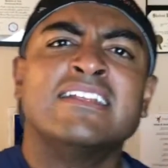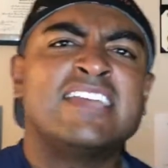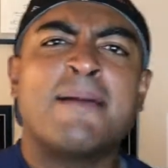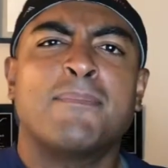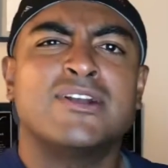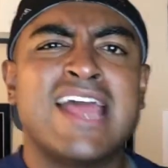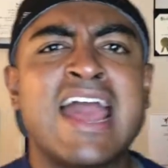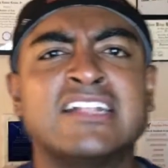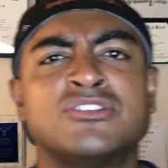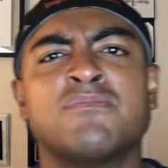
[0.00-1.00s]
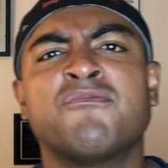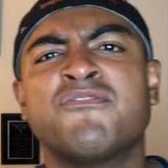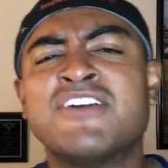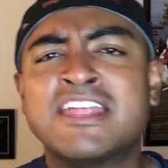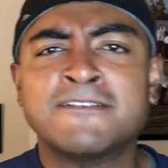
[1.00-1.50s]
temper tantrum
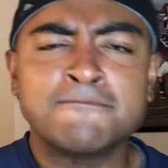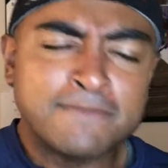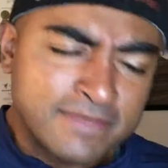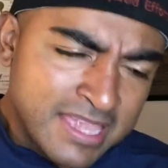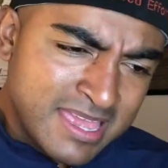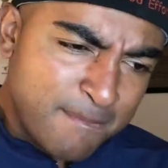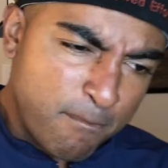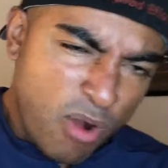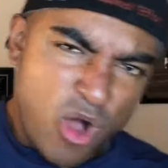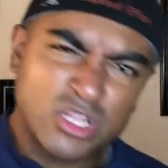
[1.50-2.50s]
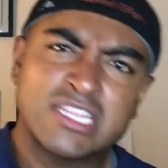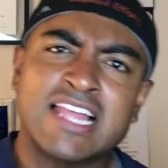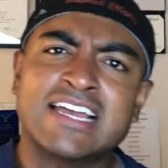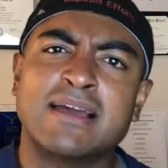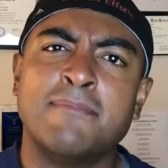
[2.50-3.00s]
fit, bawling
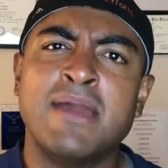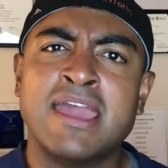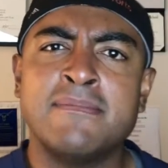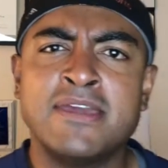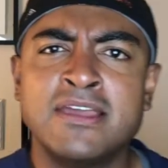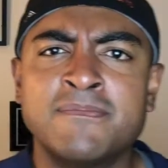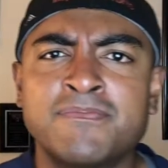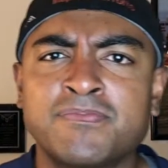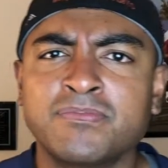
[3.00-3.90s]
like a baby.